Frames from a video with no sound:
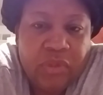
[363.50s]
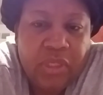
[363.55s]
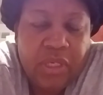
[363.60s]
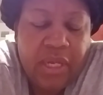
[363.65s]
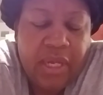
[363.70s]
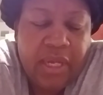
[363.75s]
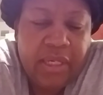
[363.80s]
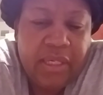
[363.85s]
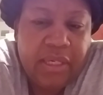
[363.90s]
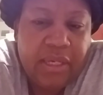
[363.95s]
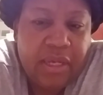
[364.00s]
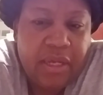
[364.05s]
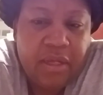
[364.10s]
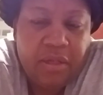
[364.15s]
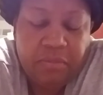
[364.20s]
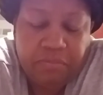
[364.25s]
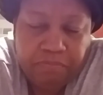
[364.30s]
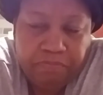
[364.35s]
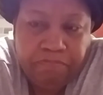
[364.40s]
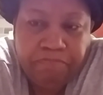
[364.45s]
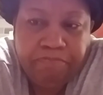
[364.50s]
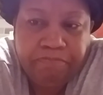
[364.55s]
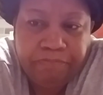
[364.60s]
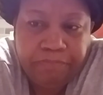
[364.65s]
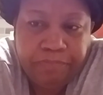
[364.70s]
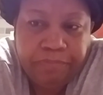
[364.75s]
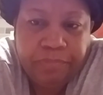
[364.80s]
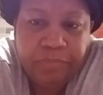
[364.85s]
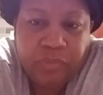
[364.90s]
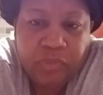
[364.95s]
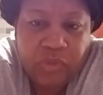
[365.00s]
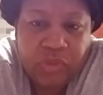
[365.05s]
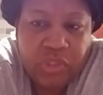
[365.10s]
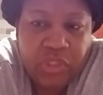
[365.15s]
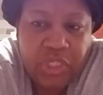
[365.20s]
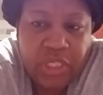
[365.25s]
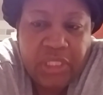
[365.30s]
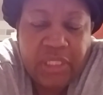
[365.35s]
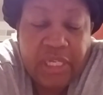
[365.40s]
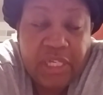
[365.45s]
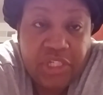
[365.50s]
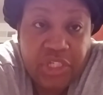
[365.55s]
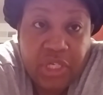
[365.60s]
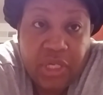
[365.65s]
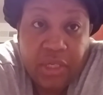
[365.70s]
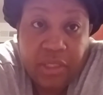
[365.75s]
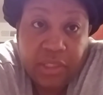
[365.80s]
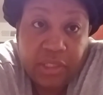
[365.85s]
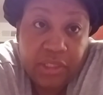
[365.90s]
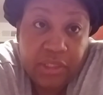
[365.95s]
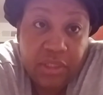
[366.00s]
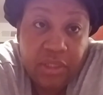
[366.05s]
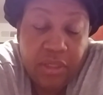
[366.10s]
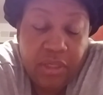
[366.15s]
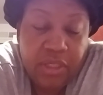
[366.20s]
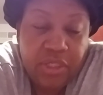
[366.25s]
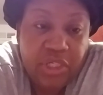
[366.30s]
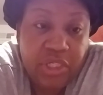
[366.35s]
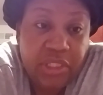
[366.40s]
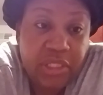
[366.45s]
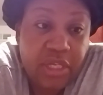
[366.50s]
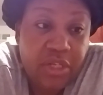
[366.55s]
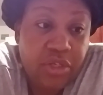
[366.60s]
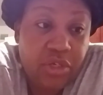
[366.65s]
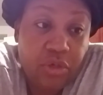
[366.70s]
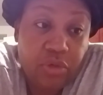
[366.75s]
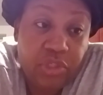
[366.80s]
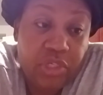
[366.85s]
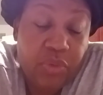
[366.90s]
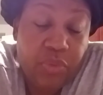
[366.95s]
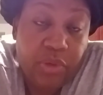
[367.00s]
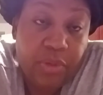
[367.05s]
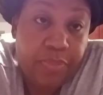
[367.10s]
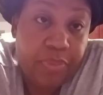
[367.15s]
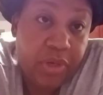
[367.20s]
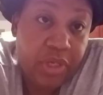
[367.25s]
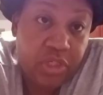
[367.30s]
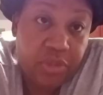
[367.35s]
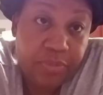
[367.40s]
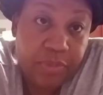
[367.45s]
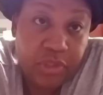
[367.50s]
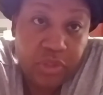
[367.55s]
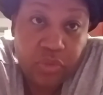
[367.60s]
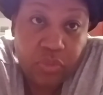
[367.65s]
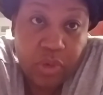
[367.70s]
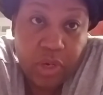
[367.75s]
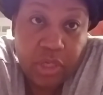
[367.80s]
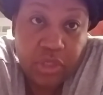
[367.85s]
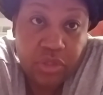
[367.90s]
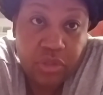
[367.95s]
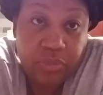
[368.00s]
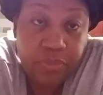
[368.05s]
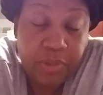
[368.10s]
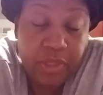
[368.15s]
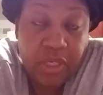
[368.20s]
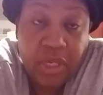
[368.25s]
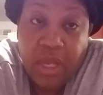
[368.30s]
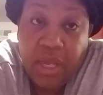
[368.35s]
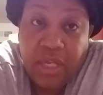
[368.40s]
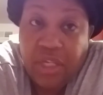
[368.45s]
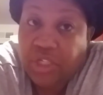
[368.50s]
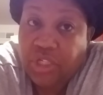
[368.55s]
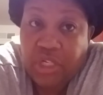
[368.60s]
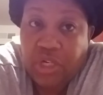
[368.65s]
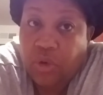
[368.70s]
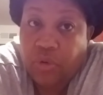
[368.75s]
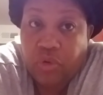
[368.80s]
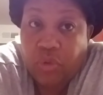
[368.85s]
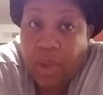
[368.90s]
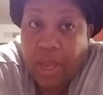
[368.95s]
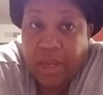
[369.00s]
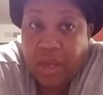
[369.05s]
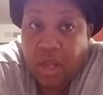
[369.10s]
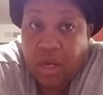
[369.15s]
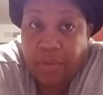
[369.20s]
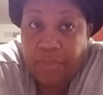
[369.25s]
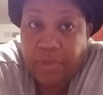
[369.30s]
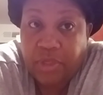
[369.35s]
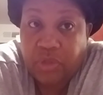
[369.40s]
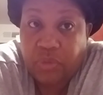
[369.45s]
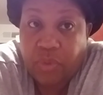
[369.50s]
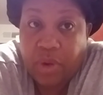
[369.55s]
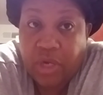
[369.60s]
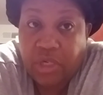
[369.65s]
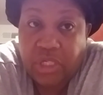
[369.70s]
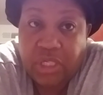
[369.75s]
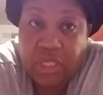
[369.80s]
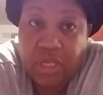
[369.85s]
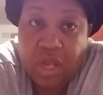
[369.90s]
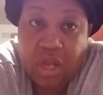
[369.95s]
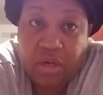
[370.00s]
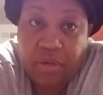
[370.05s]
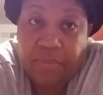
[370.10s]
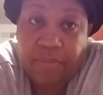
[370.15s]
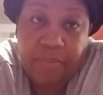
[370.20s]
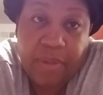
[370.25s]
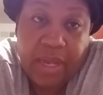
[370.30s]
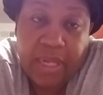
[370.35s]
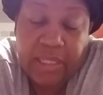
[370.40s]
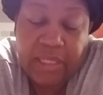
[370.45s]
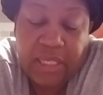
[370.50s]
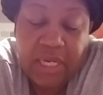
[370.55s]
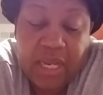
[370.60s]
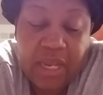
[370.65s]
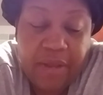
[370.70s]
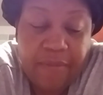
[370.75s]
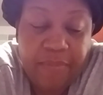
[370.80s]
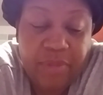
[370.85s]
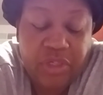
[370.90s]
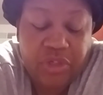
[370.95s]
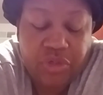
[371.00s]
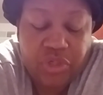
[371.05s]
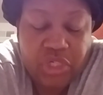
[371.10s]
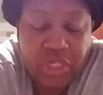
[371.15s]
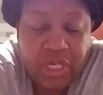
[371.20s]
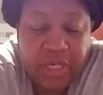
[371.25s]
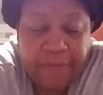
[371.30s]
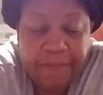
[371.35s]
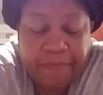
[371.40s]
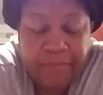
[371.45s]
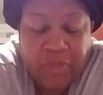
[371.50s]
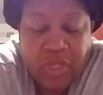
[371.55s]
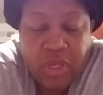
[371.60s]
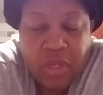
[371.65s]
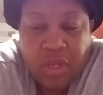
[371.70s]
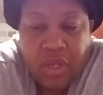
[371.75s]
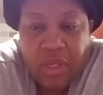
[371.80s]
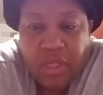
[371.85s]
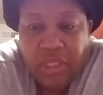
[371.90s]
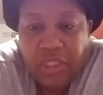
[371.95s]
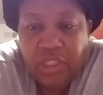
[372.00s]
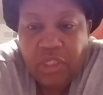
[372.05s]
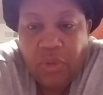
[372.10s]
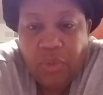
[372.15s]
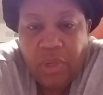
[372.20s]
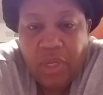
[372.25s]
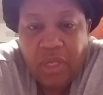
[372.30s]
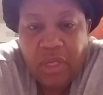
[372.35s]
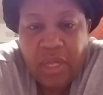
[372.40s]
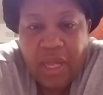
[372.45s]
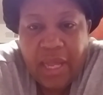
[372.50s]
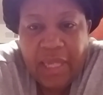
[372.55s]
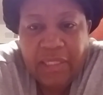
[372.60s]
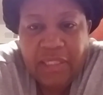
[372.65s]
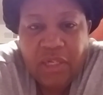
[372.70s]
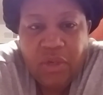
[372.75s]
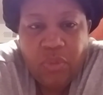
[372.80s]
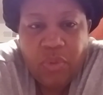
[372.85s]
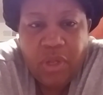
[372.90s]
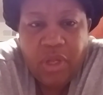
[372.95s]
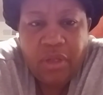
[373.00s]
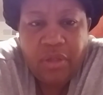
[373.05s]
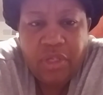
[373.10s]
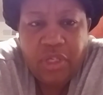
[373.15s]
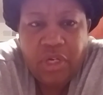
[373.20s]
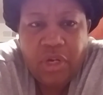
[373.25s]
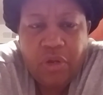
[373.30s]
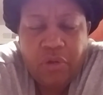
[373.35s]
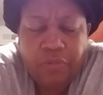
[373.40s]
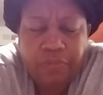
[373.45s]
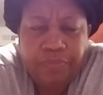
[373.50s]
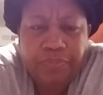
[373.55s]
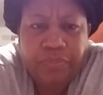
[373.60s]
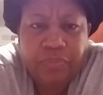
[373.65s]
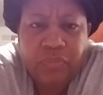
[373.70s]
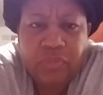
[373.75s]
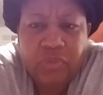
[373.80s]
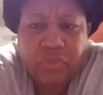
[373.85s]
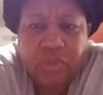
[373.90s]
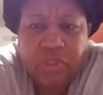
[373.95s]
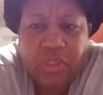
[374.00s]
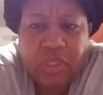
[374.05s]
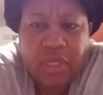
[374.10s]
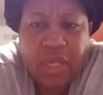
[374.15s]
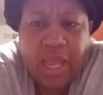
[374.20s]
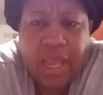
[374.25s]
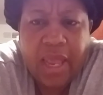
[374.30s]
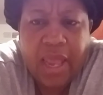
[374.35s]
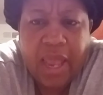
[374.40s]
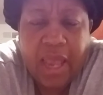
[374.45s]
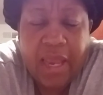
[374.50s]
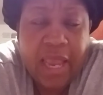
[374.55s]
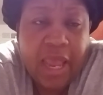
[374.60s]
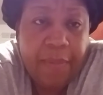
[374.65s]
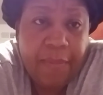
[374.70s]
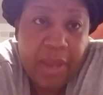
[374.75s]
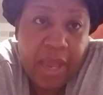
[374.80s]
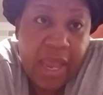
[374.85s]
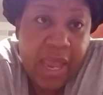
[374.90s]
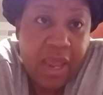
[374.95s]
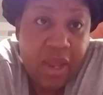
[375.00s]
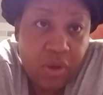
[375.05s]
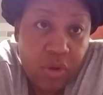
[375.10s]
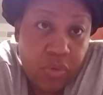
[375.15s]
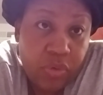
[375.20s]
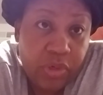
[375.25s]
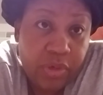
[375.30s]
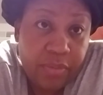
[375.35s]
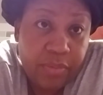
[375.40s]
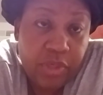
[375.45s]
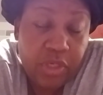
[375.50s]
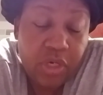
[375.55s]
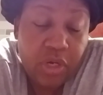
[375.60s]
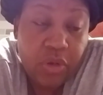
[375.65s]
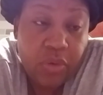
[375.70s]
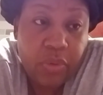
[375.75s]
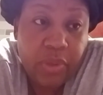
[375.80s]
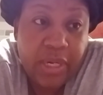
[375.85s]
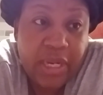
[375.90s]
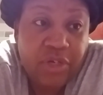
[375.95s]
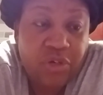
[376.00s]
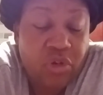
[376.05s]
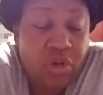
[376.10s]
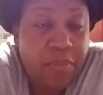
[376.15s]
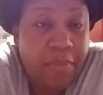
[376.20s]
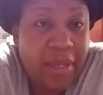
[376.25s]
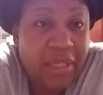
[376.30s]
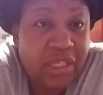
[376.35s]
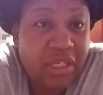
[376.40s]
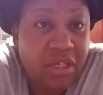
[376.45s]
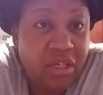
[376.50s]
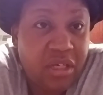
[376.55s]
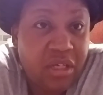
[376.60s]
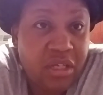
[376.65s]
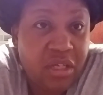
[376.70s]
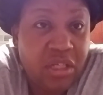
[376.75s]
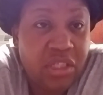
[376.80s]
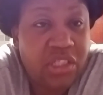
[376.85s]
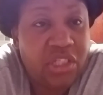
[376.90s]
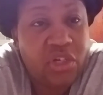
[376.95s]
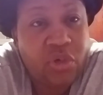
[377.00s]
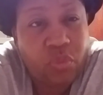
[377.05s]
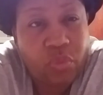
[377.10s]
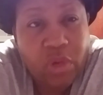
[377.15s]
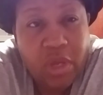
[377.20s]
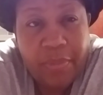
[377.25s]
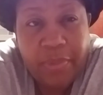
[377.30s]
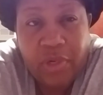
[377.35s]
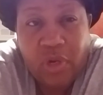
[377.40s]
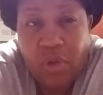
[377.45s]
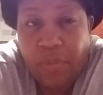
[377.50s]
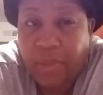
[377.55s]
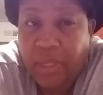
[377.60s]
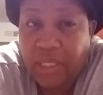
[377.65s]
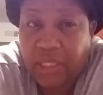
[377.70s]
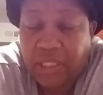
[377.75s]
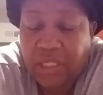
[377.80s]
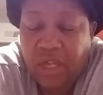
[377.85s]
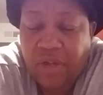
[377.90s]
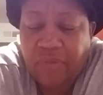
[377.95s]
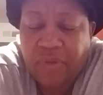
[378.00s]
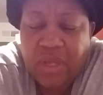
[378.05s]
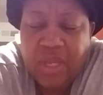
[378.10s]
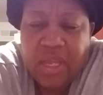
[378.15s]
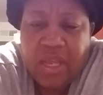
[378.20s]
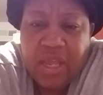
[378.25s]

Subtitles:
And she said she understood. She said, she would have punched Mr. Rogers, but she don't know I call him Mr. Rogers. She called him by his name, Mr. Gene. So I said, well, I got my eye on him, and I told her about the hugs and the rubbing on me and stuff.